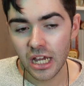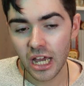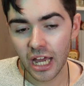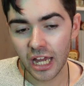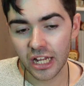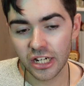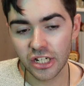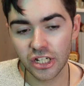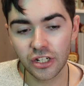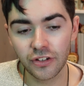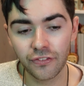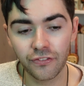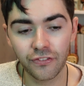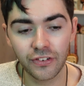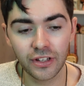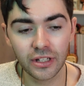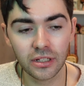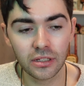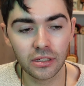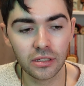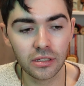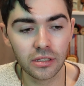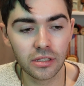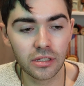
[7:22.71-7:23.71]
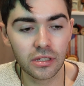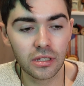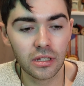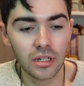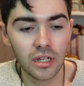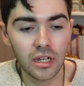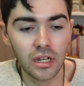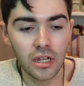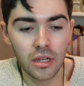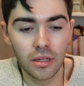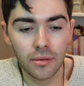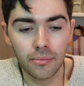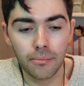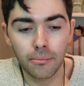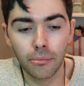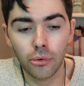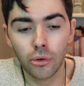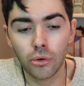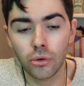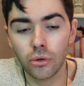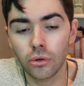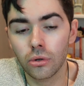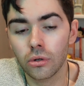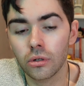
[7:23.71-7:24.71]
and she feels
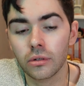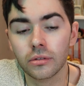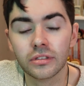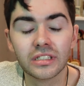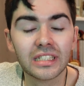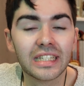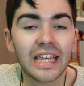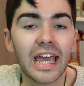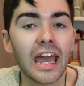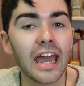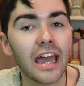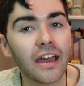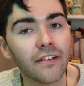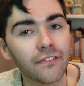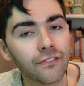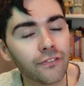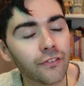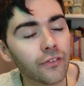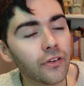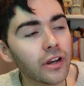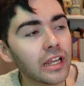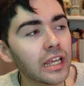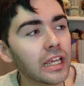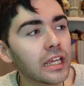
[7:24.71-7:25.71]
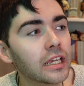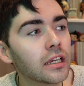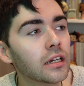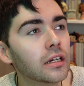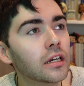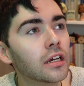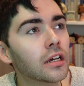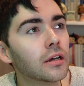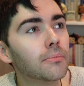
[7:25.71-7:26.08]
more carefree,